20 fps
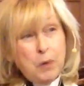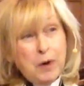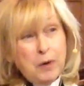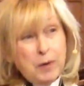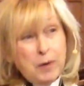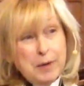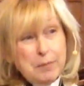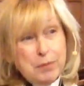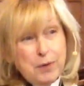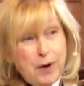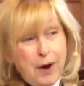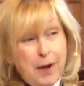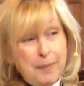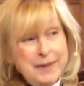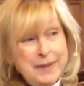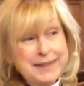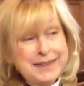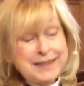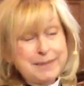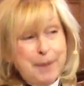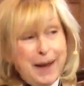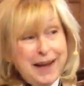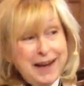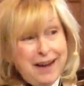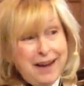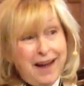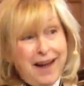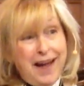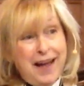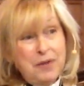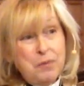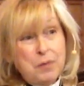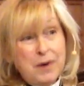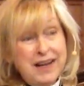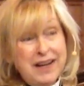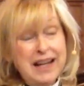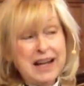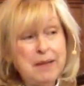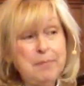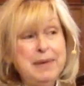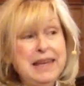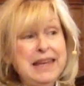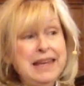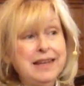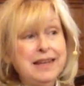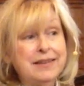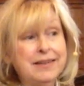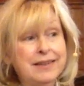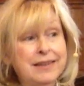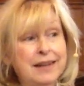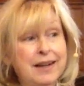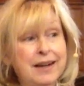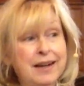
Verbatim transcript: where we're promised by God we're going to be.